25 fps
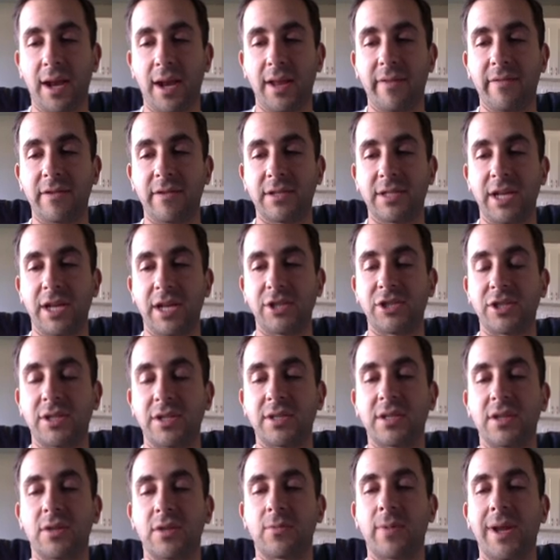of attention
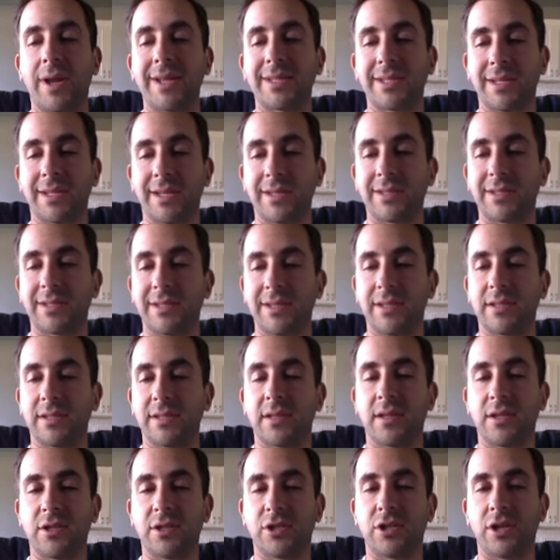to the Redskins
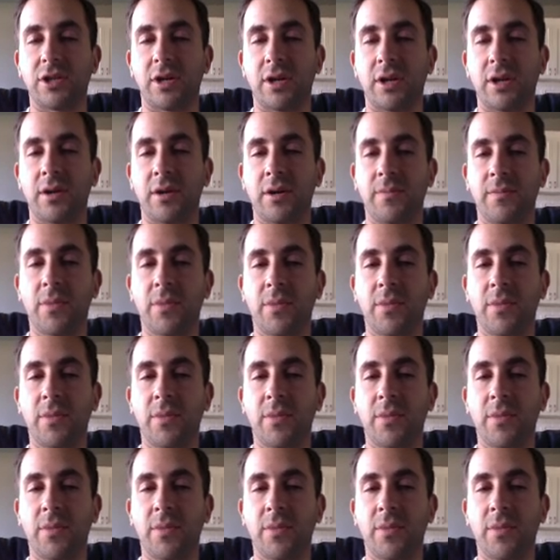season this year.